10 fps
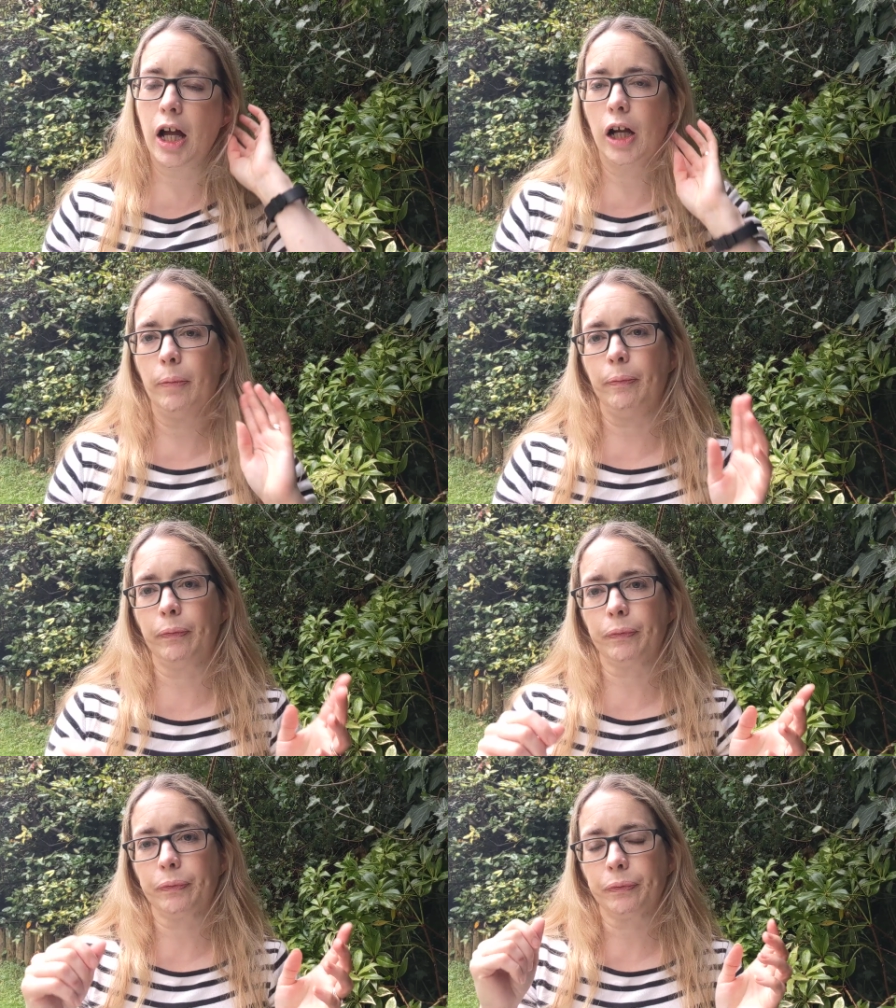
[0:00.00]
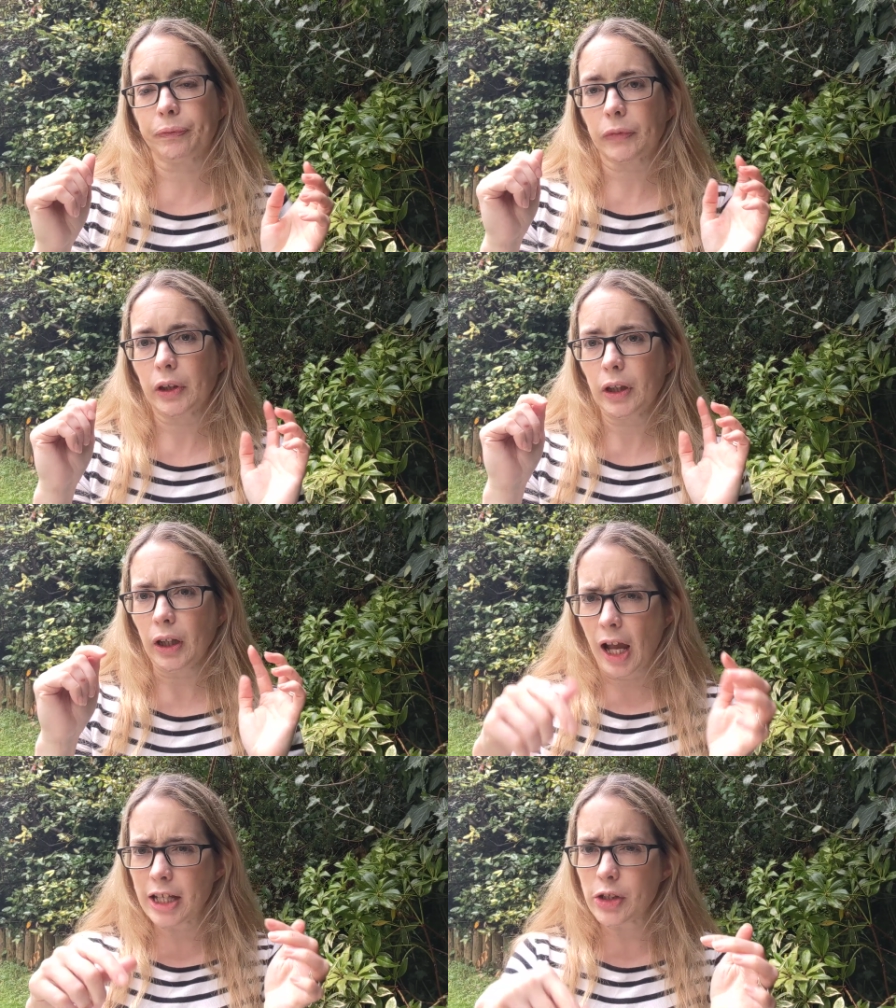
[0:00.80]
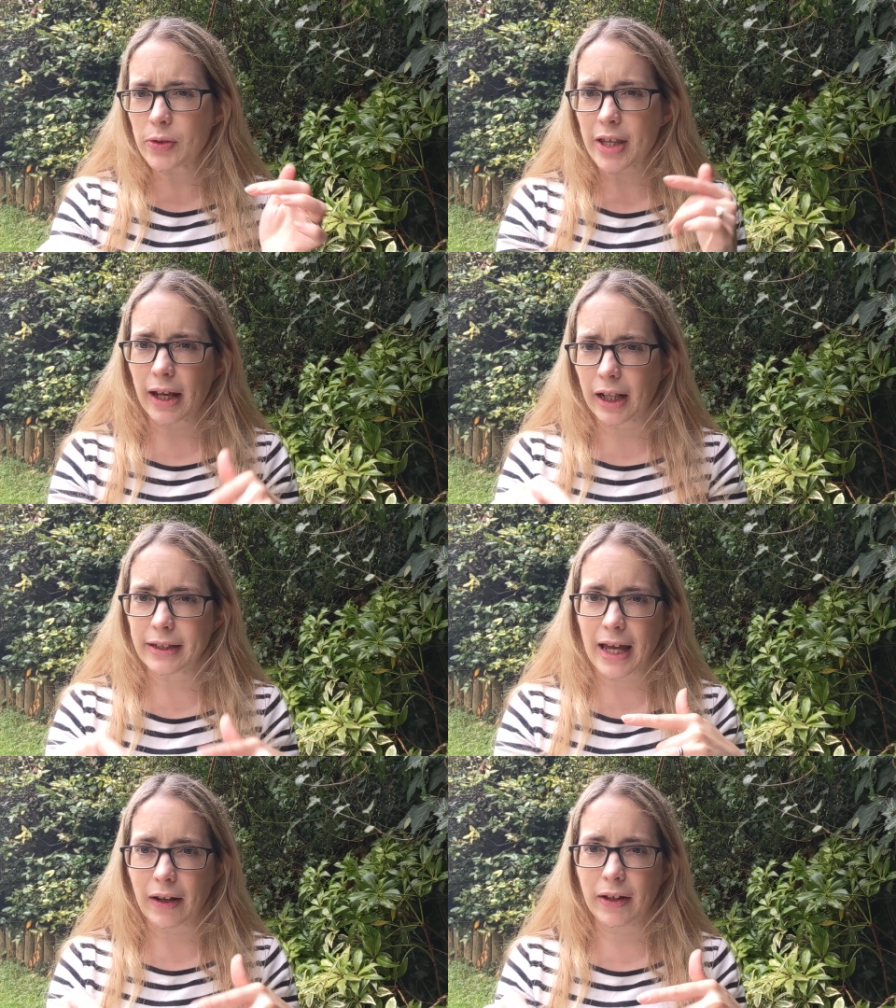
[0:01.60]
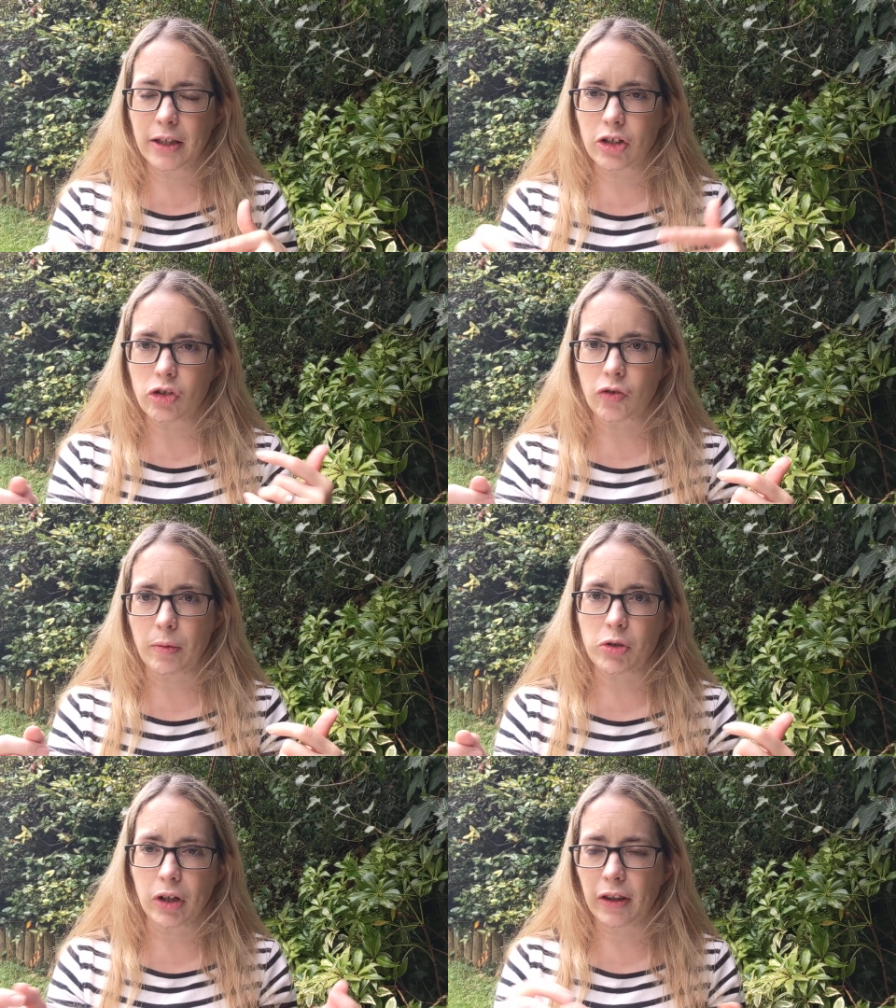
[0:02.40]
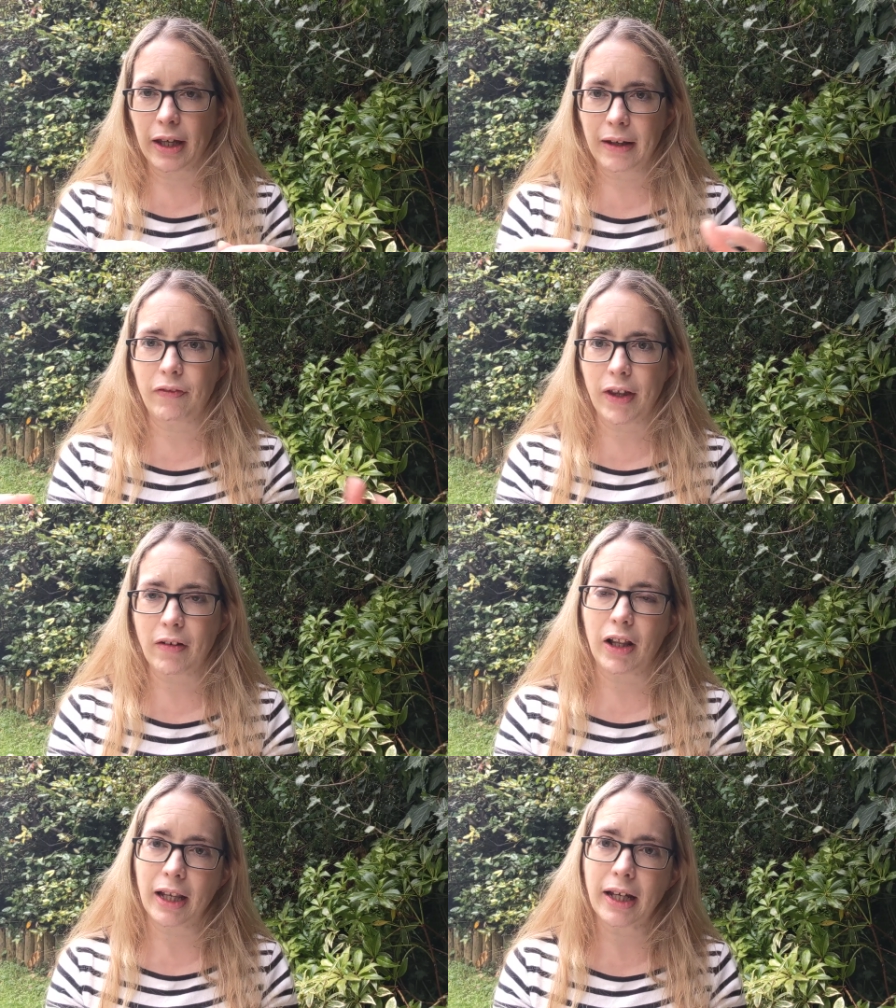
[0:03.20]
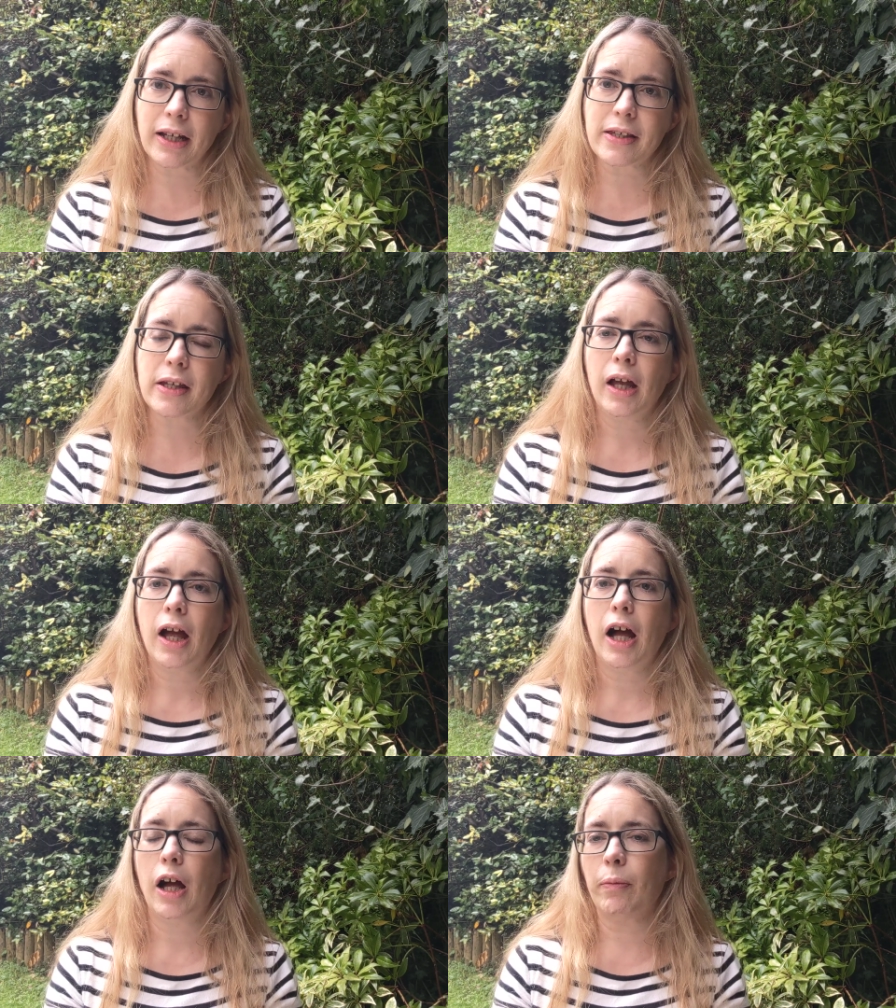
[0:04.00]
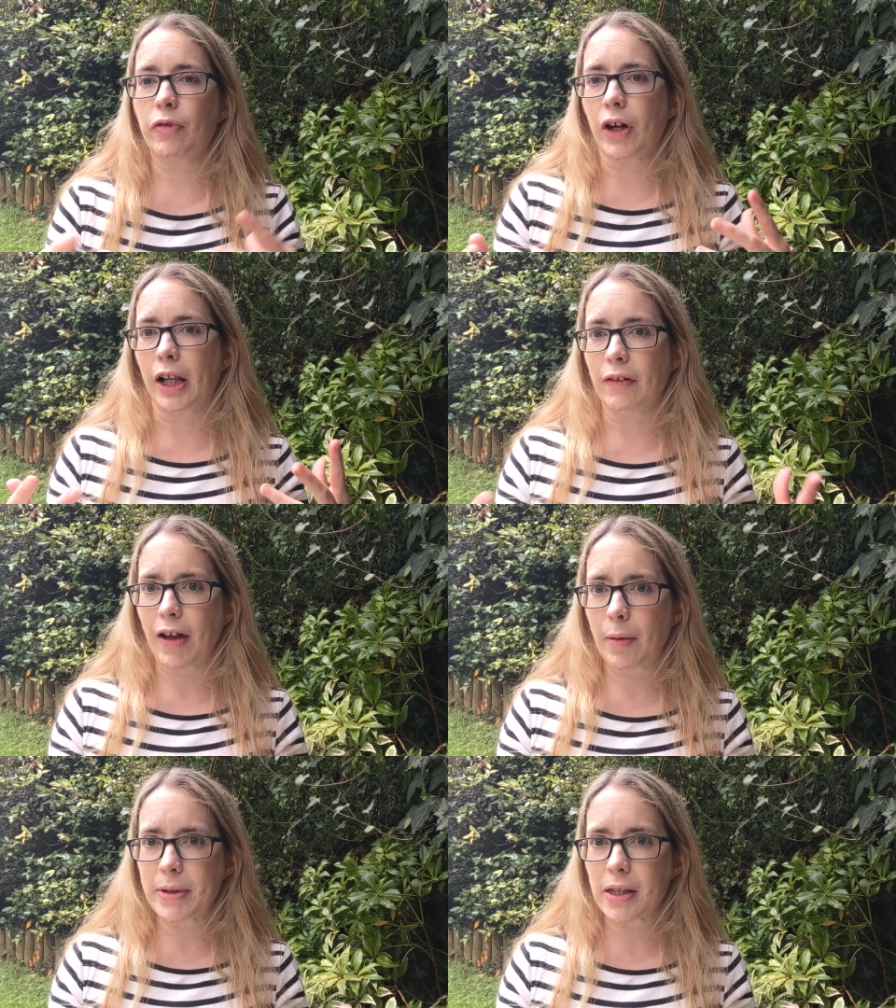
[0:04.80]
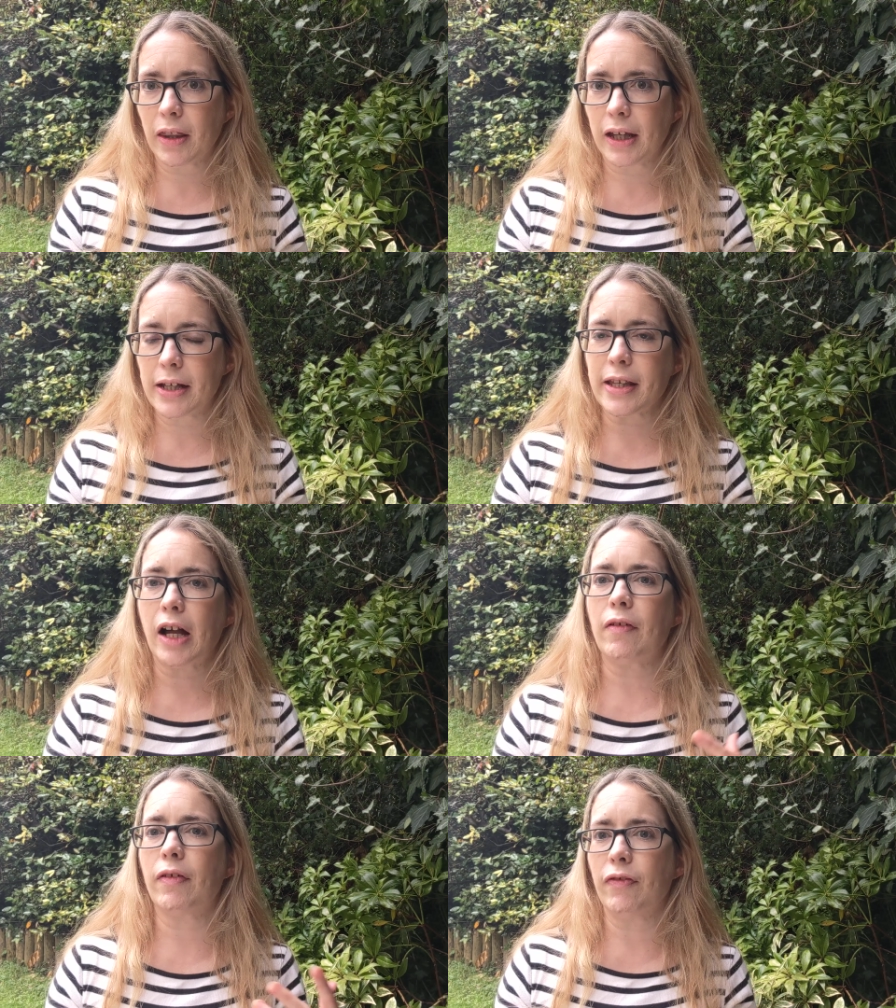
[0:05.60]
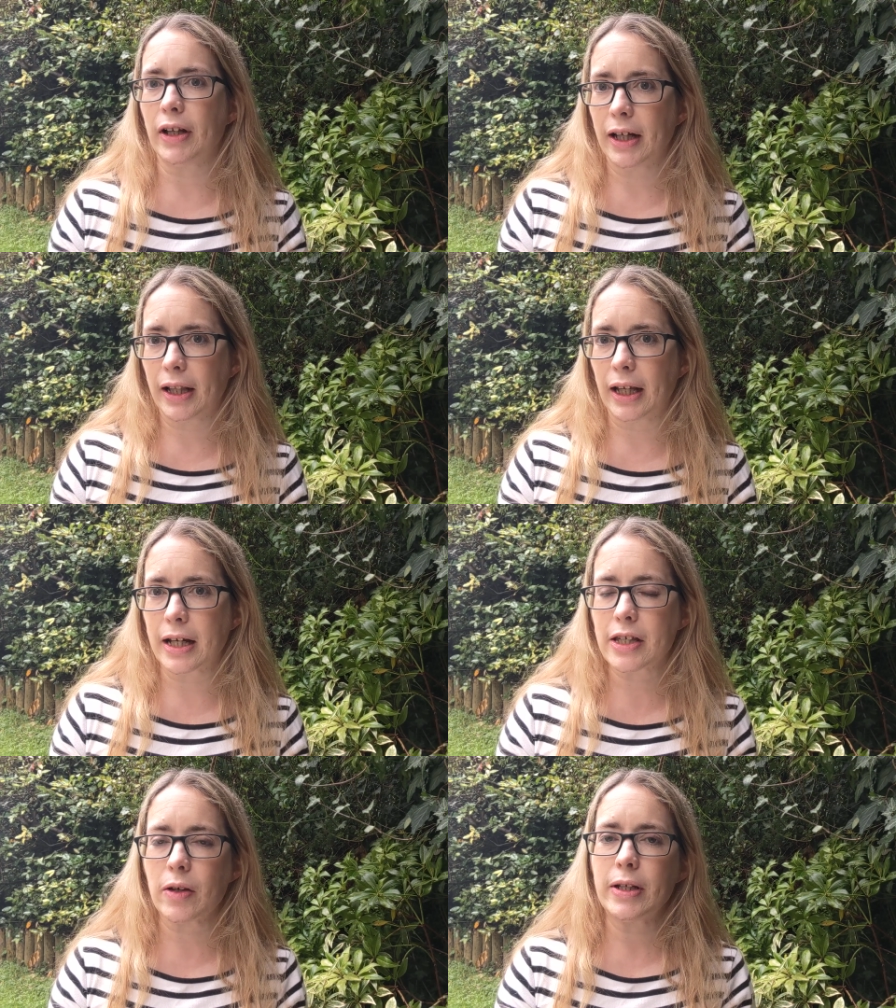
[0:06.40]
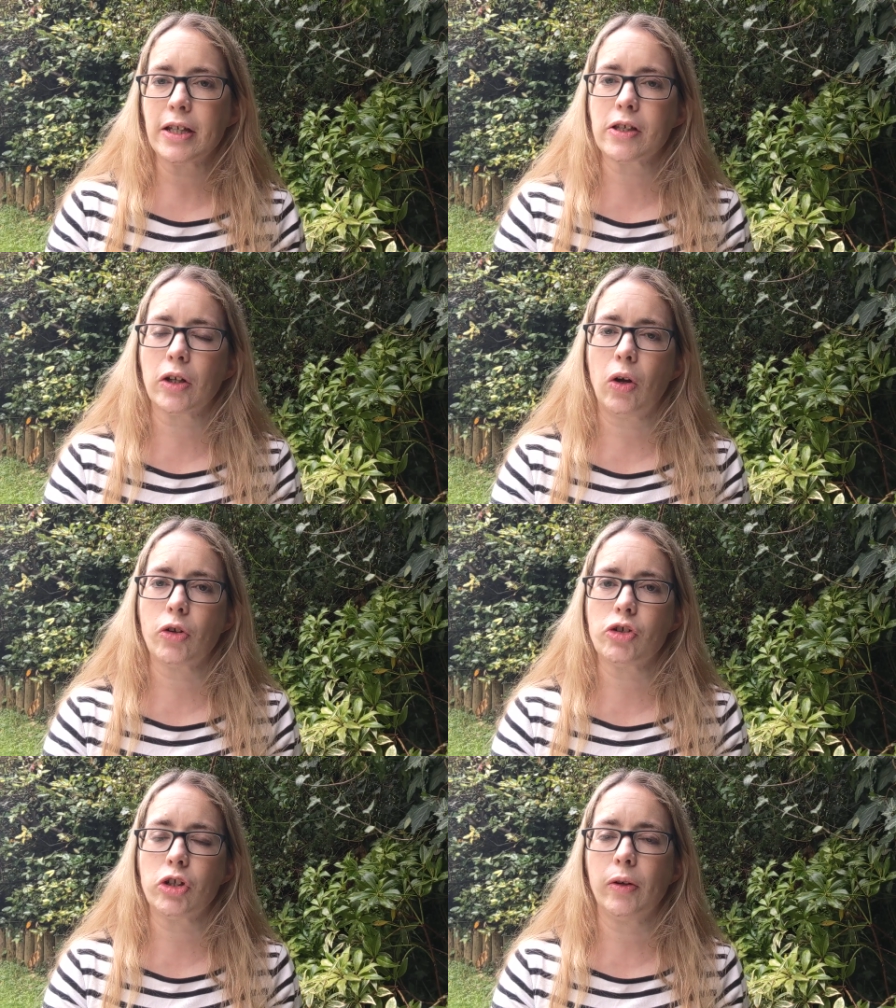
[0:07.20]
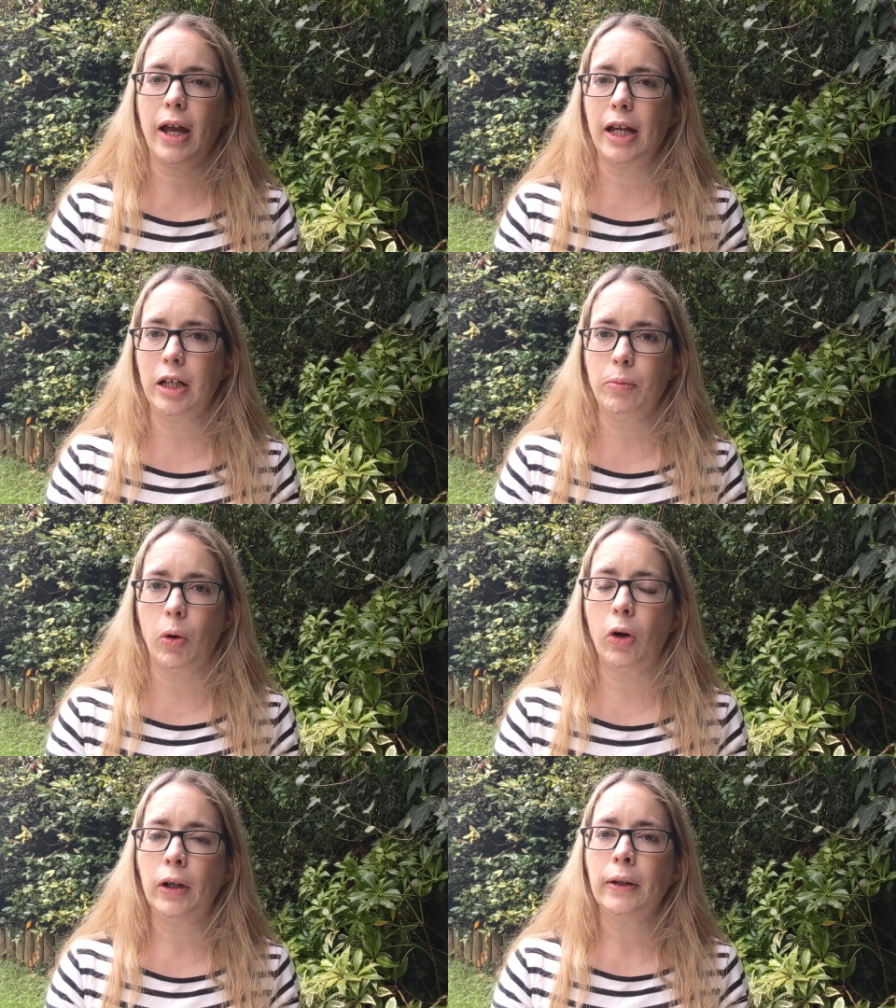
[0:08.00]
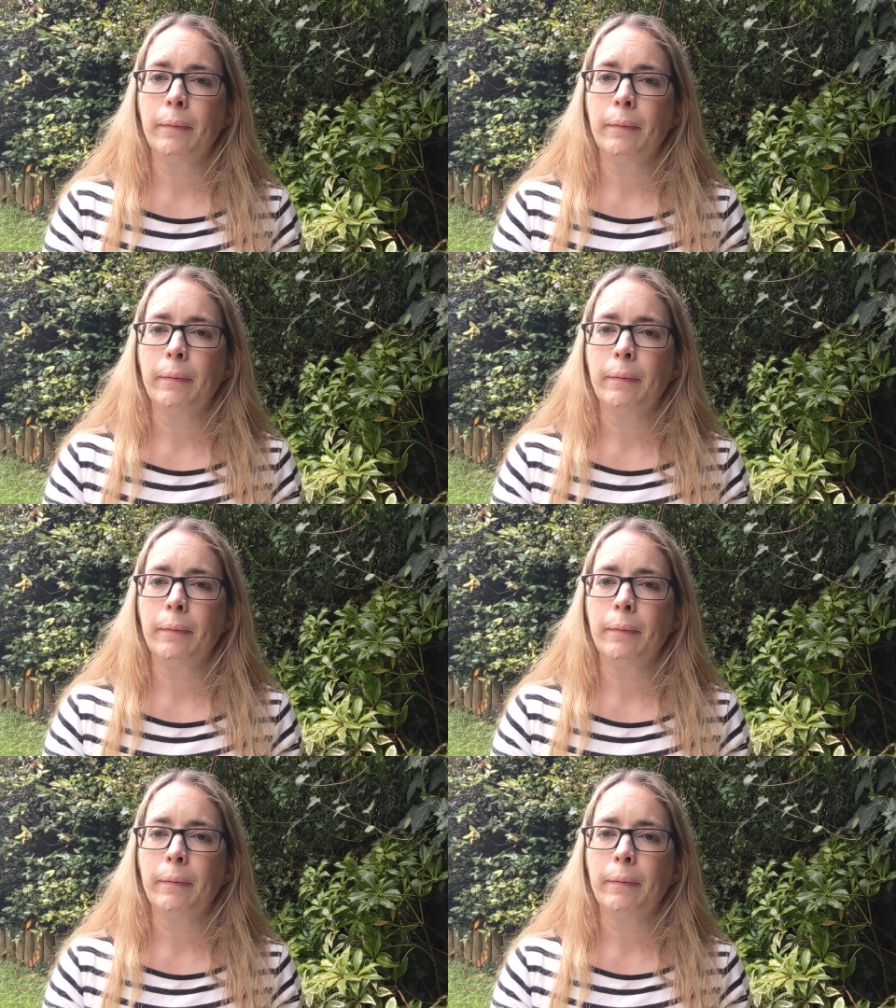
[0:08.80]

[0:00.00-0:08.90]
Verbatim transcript: um, I do say like down in the description that if there are links um, for kind of Amazon things, they are affiliate links. So it doesn't cost you any more